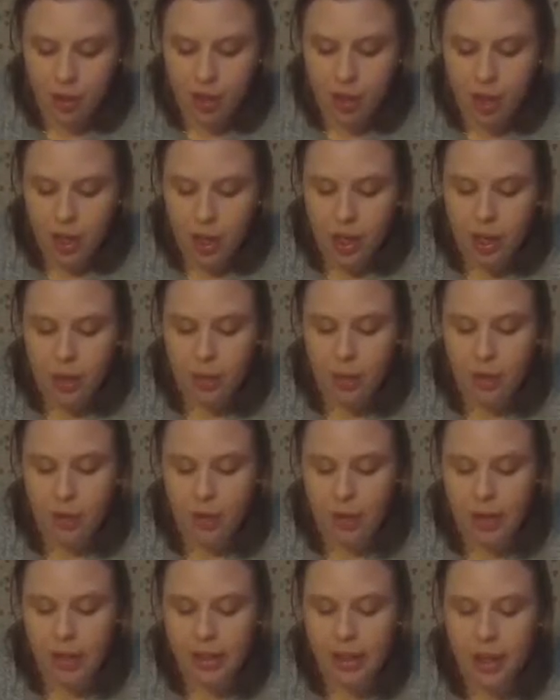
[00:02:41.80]
And I'm going to
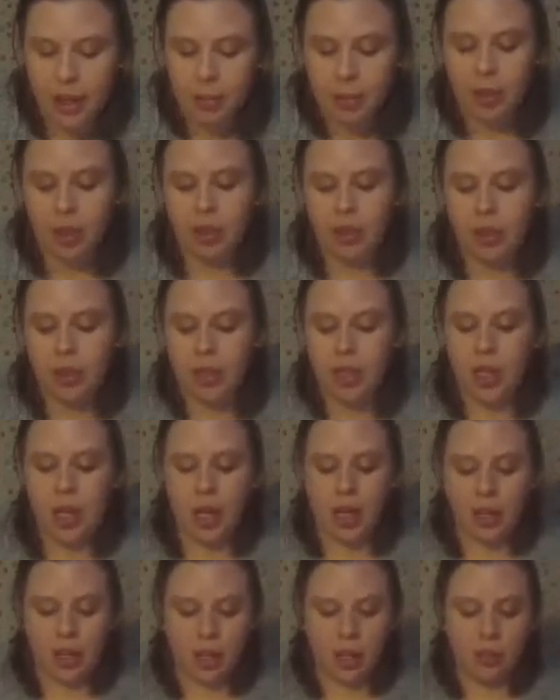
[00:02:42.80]
write them close
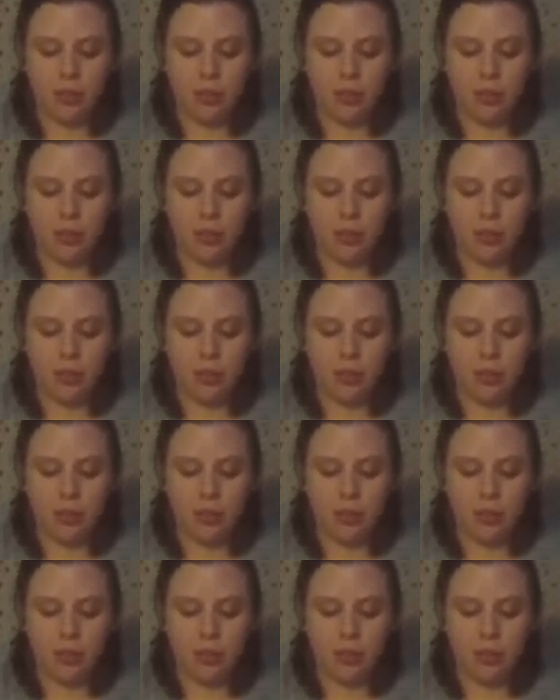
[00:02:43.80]
together.